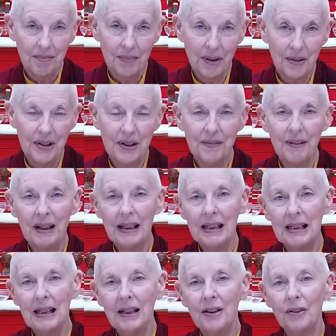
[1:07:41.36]

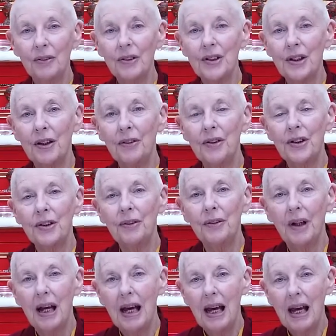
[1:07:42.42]
motivated also to
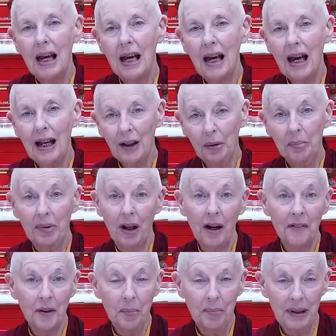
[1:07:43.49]
help
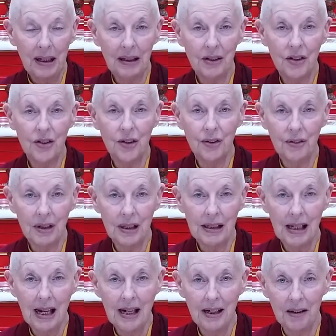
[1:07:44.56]
other beings do the
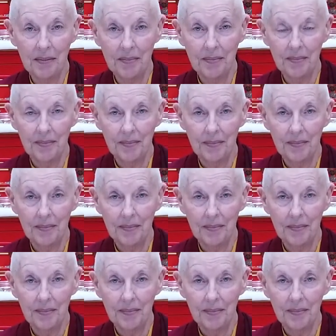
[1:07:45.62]
same.